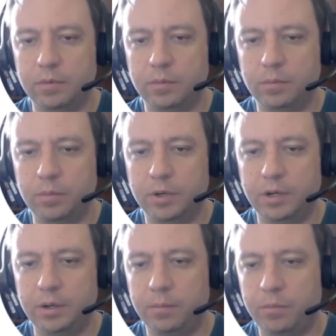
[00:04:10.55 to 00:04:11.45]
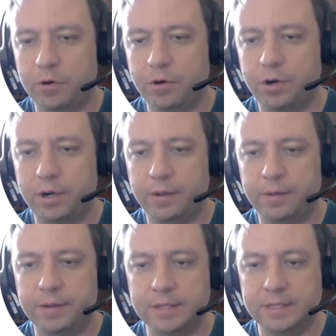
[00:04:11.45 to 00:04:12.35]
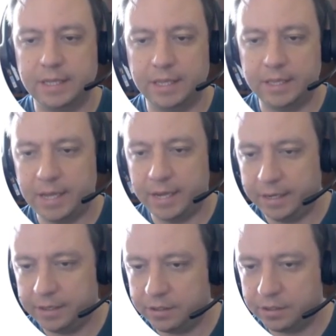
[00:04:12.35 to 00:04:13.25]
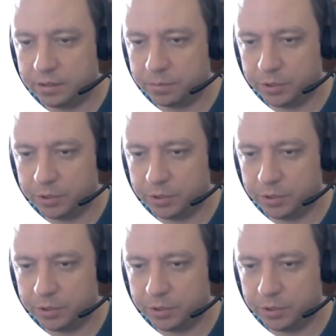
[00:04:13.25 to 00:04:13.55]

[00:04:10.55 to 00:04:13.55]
by mercury selenide